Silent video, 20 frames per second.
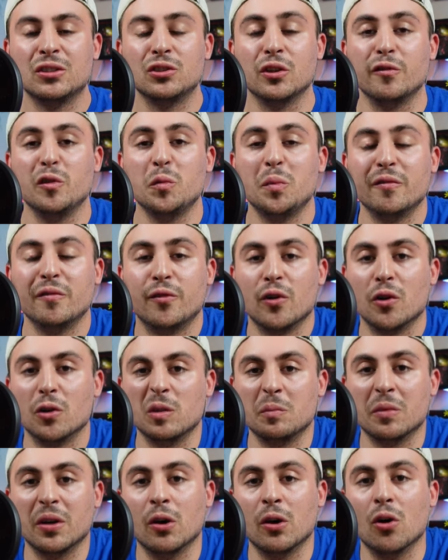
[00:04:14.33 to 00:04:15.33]
So if you've been
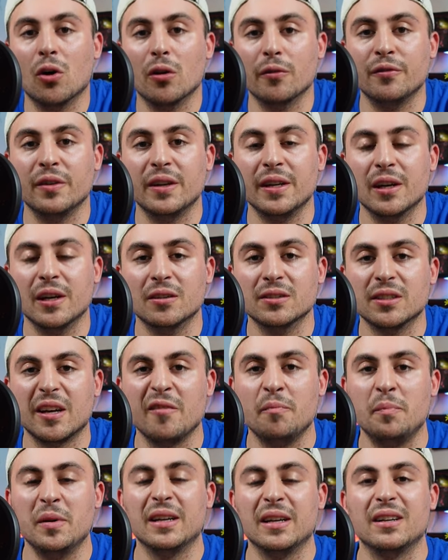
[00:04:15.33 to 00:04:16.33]
following my haul videos,
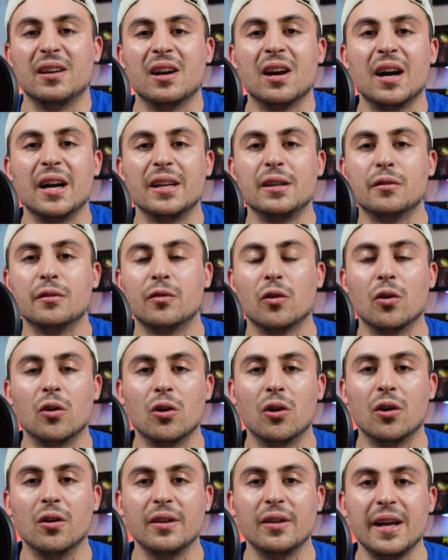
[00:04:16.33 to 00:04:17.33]
I've been kind of
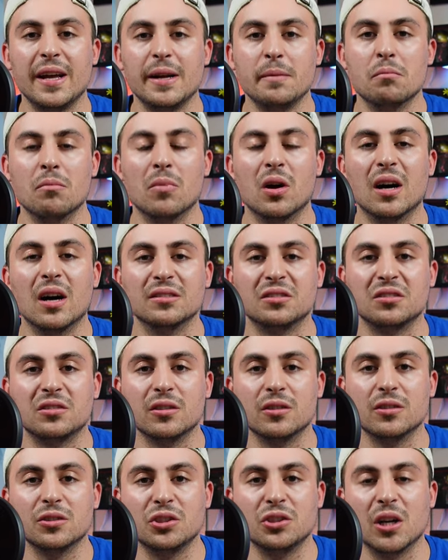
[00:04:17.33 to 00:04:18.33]
on a
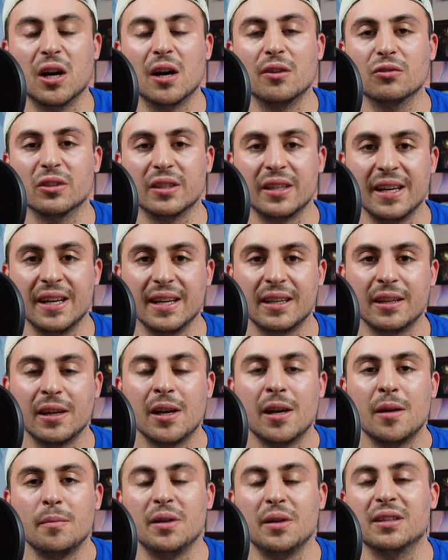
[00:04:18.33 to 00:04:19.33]
monster genre kick
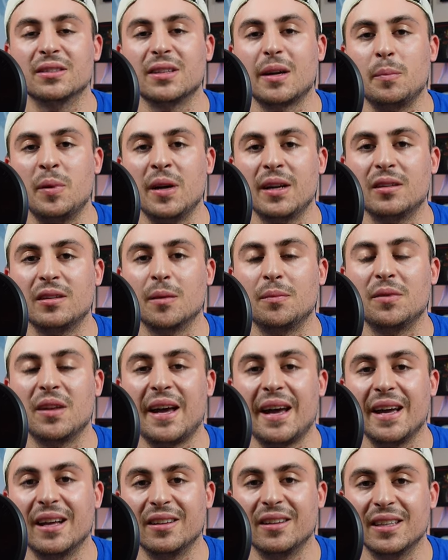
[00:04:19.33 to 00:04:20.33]
because I picked up
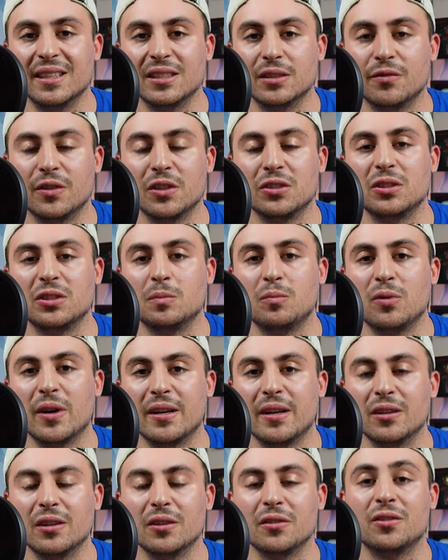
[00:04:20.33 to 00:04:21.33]
the Aliens vs.
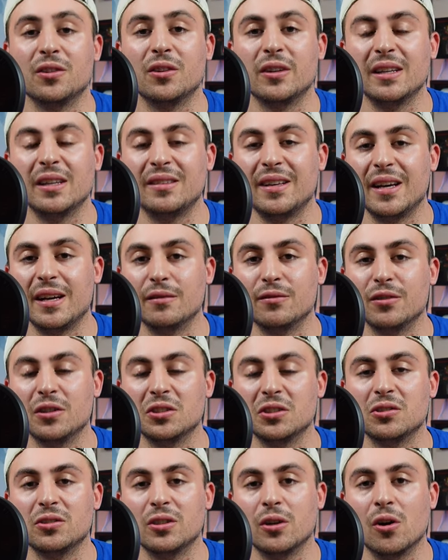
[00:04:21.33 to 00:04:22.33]
Predator 30th
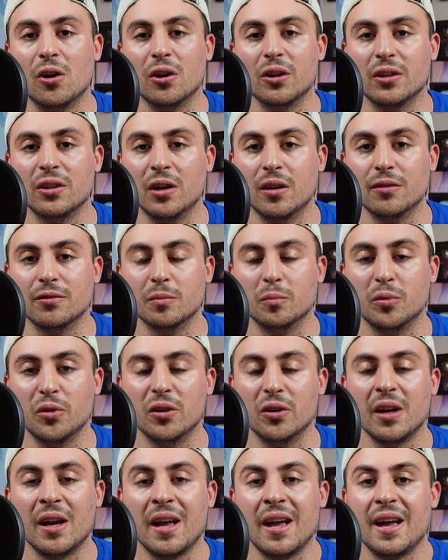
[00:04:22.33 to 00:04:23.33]
anniversary hardcover
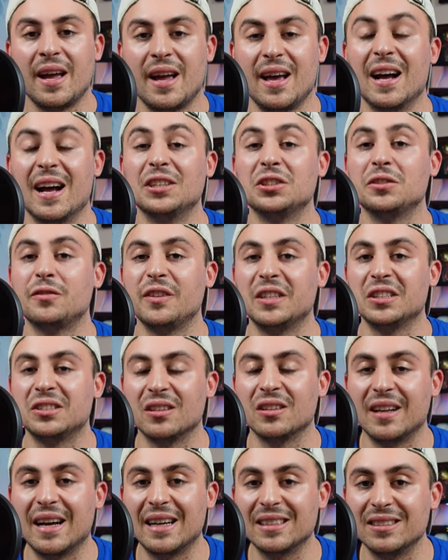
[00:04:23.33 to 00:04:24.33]
book. And I just finished
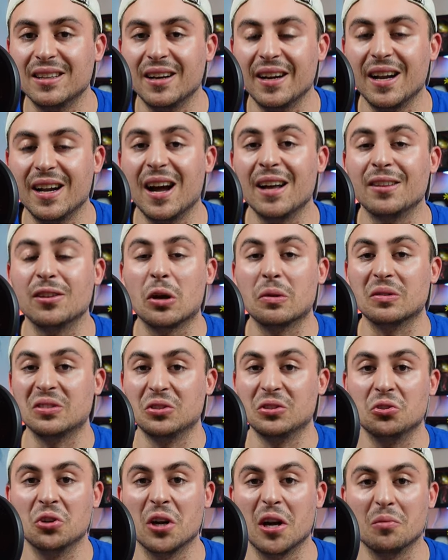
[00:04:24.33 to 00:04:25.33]
it last night. I thought it was
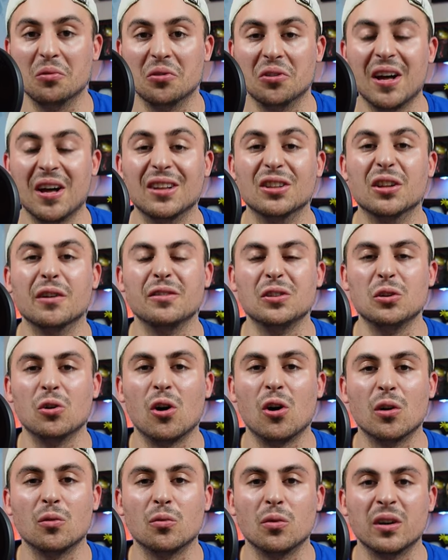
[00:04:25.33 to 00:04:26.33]
incredible. I love the
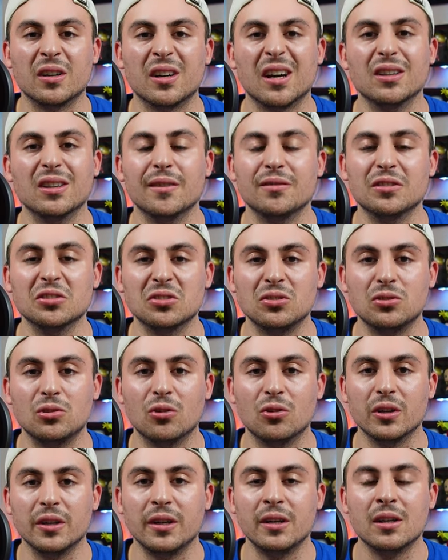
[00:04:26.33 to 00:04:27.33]
artwork. I love the
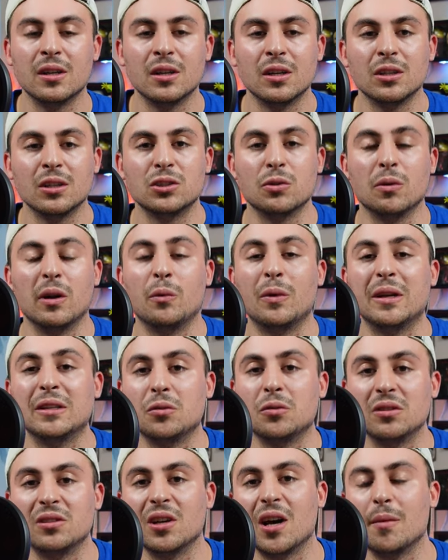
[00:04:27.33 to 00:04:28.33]
story. So when I went
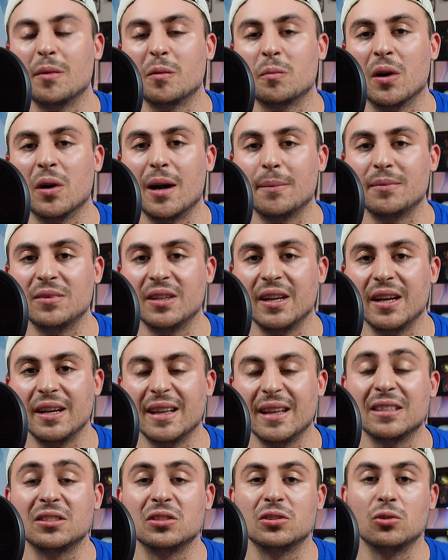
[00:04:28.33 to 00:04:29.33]
to Atomic Pop today,
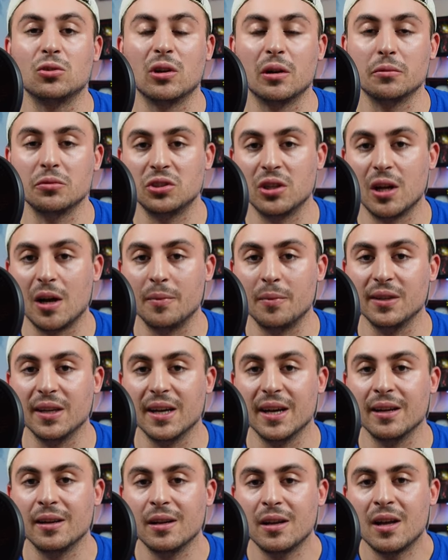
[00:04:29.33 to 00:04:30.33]
that's the store I was shopping
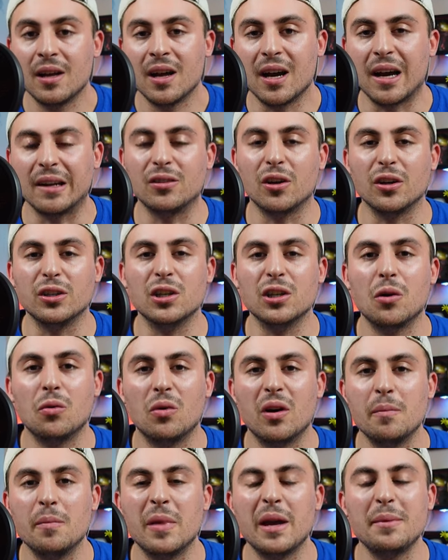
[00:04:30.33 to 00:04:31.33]
at, I thought, you know
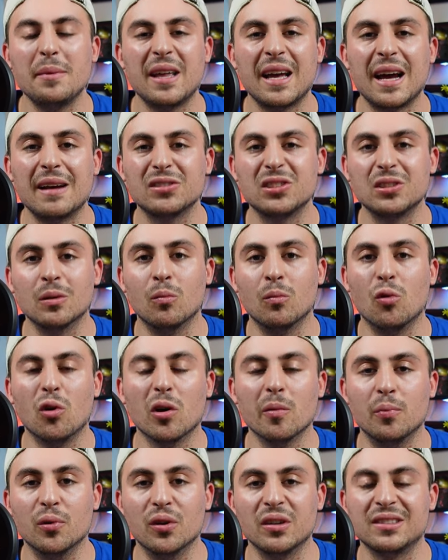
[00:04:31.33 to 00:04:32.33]
what? Maybe they have some
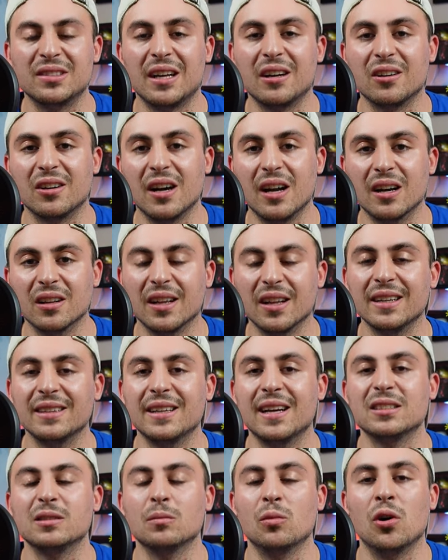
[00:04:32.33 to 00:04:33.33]
more books that are kind of like
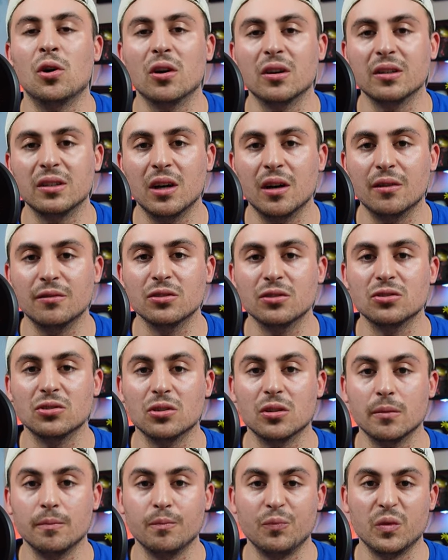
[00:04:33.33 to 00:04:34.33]
that, some hardcovers
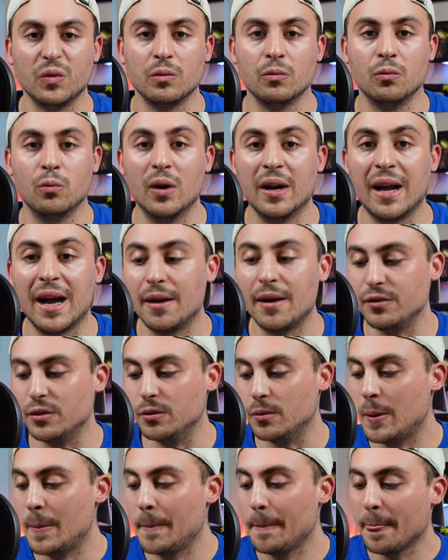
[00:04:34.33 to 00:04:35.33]
or what have
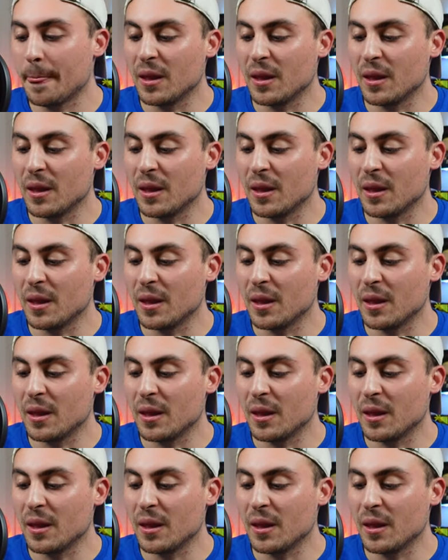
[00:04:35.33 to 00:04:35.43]
you.